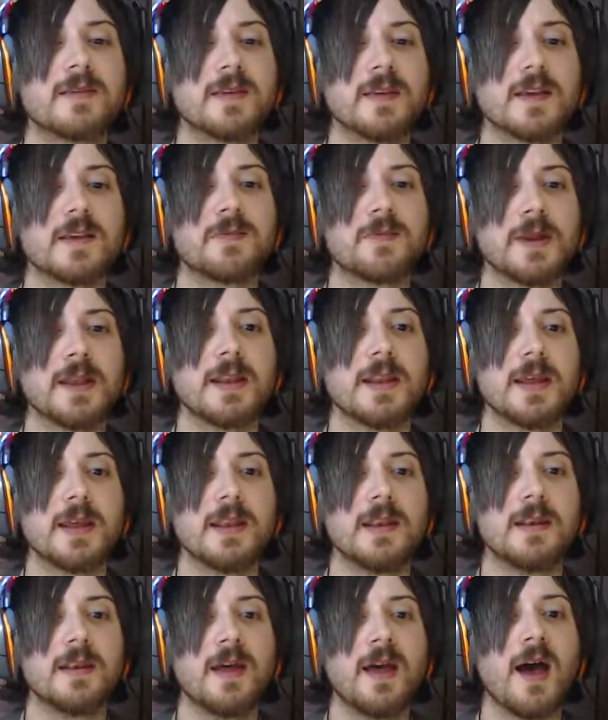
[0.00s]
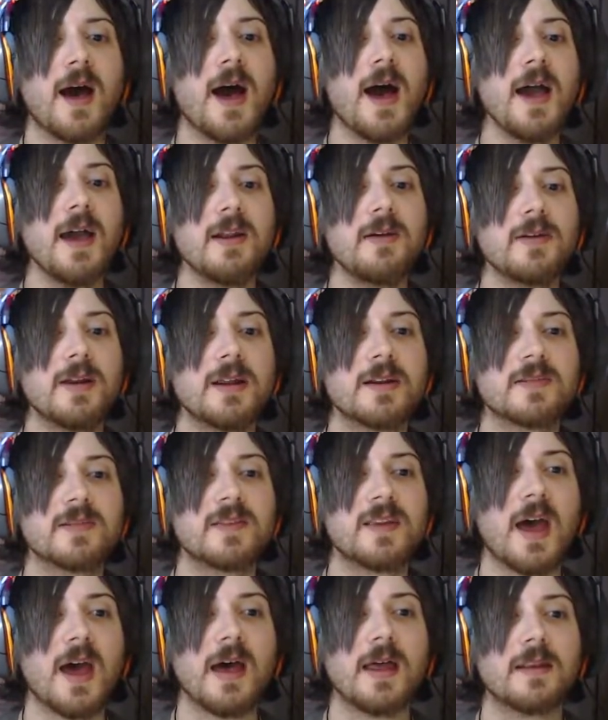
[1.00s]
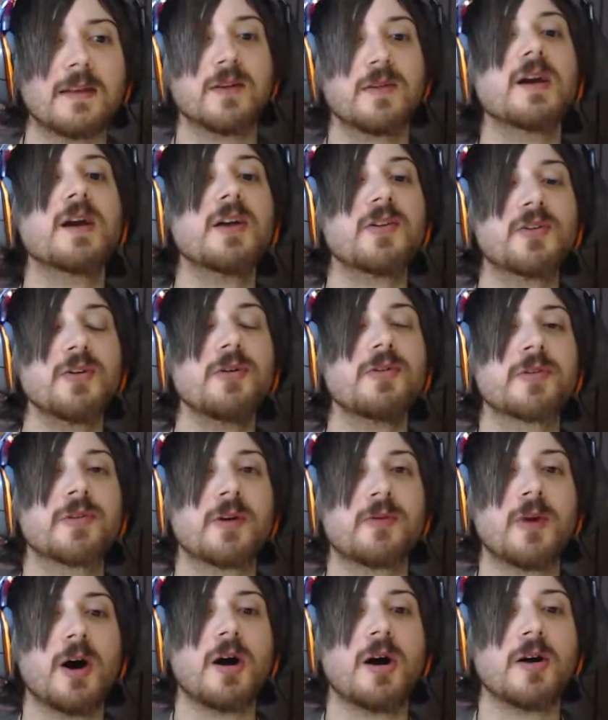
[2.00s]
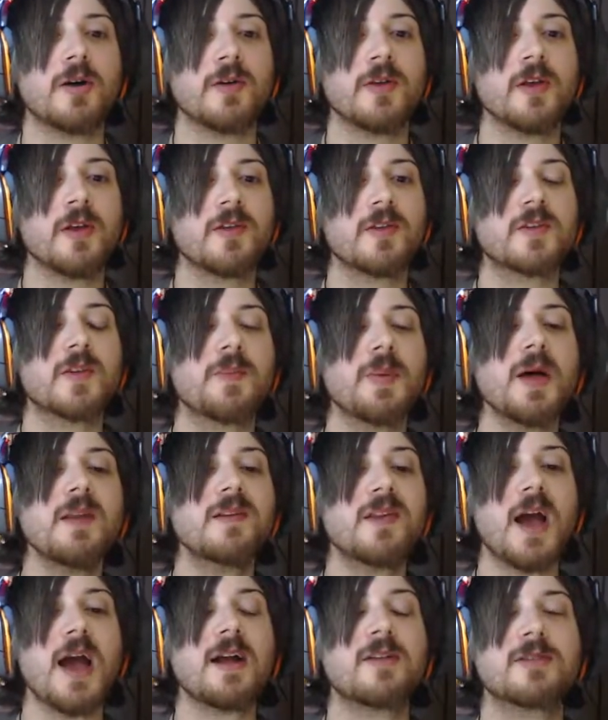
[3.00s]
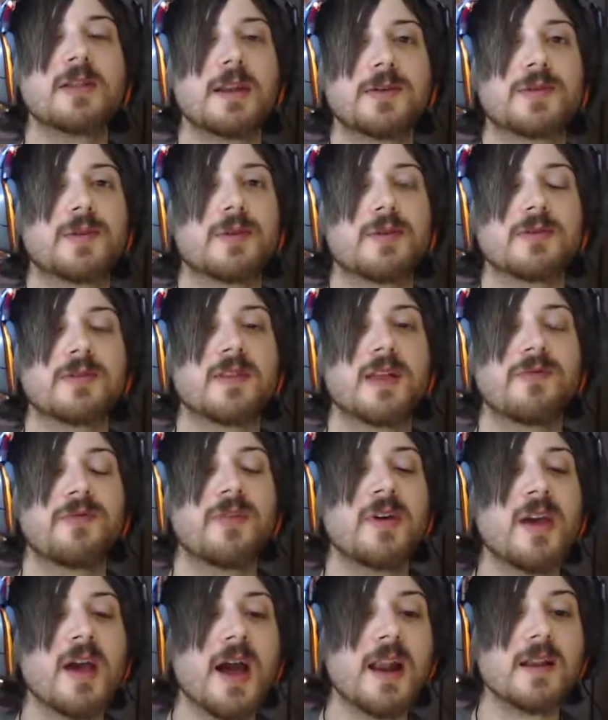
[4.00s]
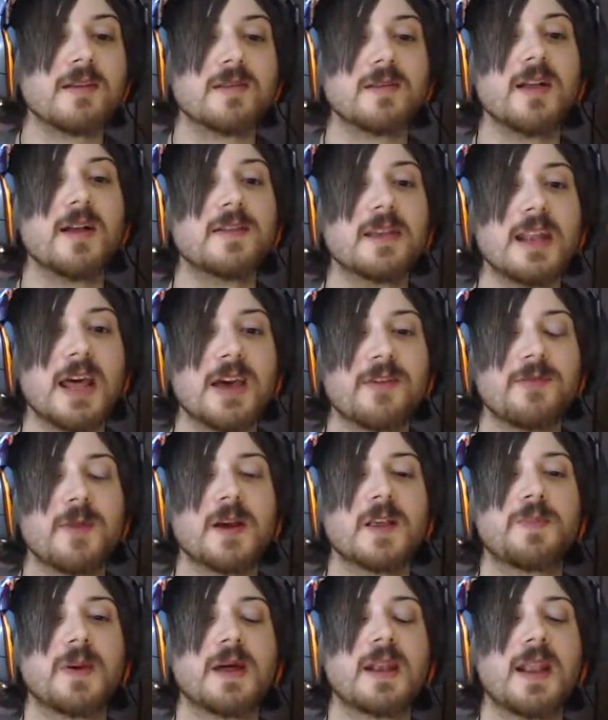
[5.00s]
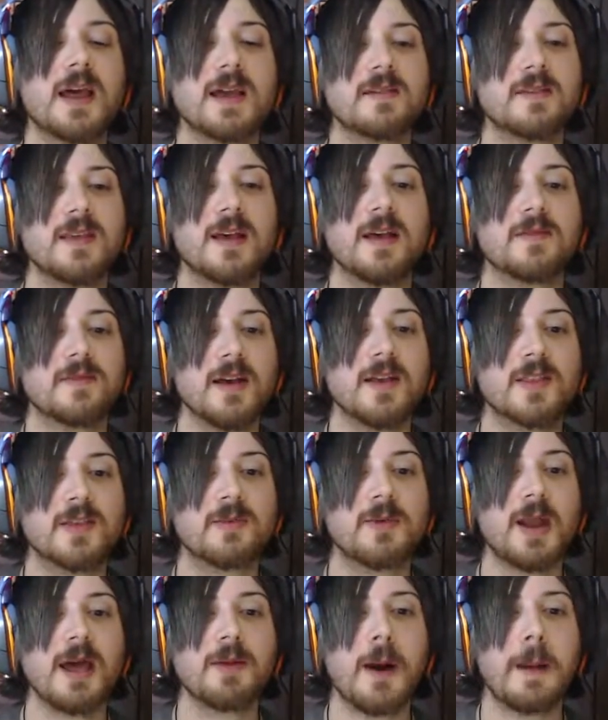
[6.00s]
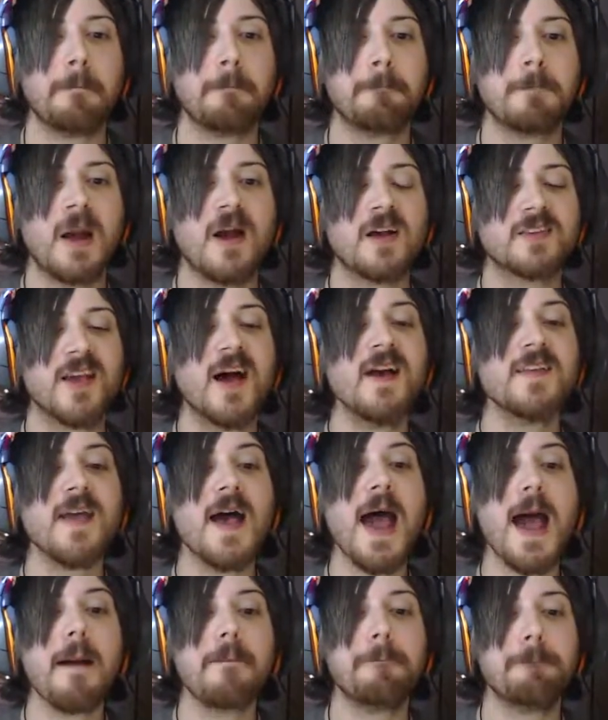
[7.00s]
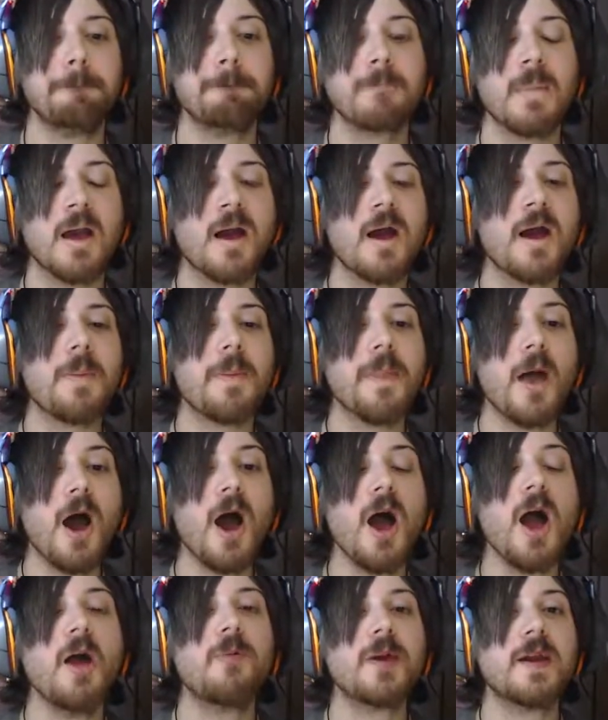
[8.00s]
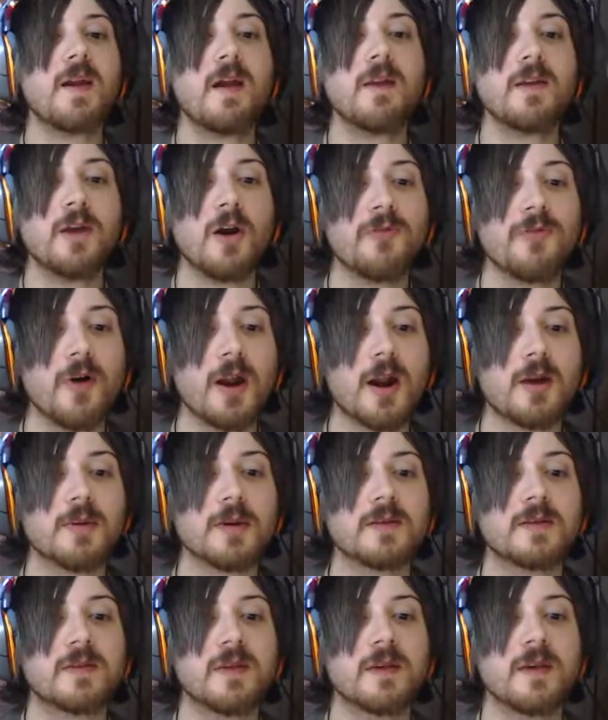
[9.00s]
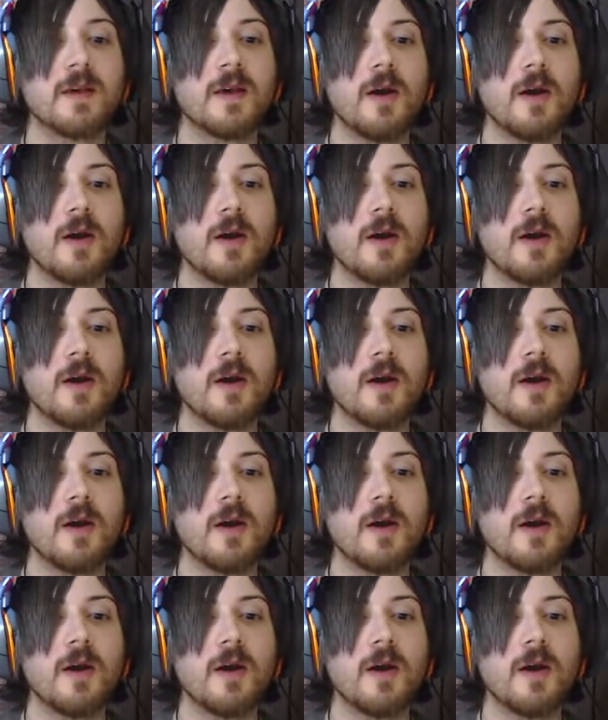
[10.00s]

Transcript: this written in? I don't understand. The controls are wrong. There's a button to actually throw stuff, and it's not the left mouse button like it says. It's the right one. Shazam! Now we can go forwards.